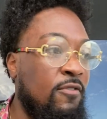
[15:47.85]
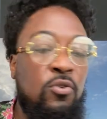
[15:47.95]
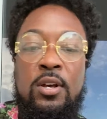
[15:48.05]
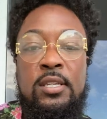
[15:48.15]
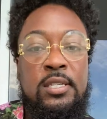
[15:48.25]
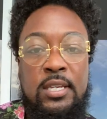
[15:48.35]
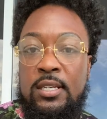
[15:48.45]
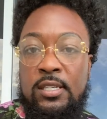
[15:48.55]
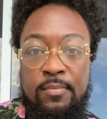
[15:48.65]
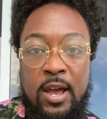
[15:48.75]
You couldn't
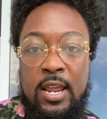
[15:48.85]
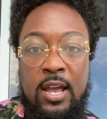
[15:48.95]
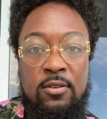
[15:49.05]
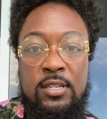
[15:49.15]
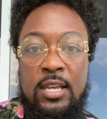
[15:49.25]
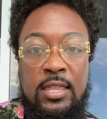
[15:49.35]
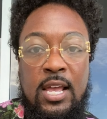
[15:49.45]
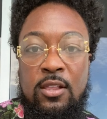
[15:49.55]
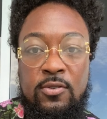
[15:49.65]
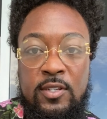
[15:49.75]
send somebody out to get
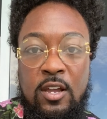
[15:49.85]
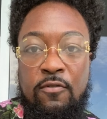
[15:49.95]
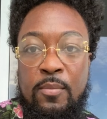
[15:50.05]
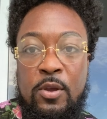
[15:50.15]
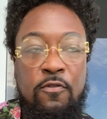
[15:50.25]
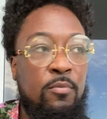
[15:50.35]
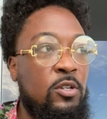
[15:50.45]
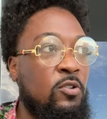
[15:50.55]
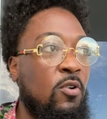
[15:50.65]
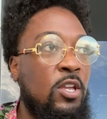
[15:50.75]
that little stuff from you from the store.